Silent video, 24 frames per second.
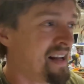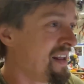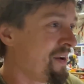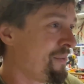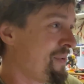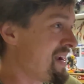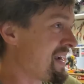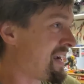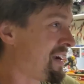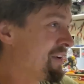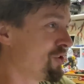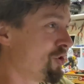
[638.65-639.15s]

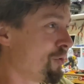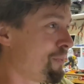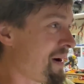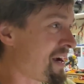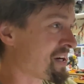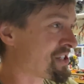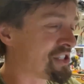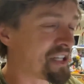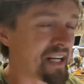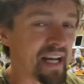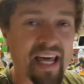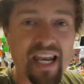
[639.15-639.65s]
we can all
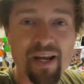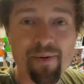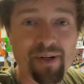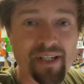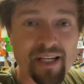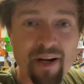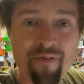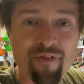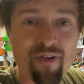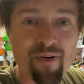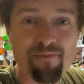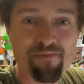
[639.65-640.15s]
bash together with
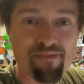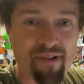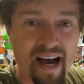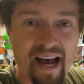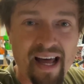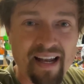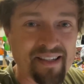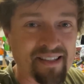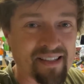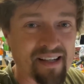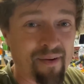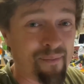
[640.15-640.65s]
different
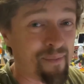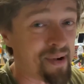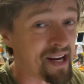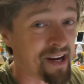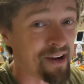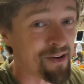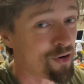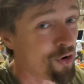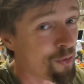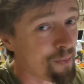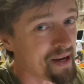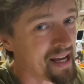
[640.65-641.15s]
brands and we
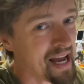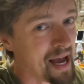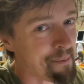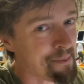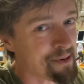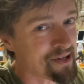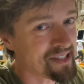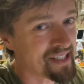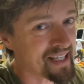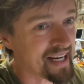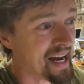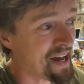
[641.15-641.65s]
can all be
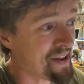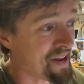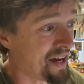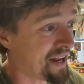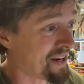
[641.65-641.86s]
happy together.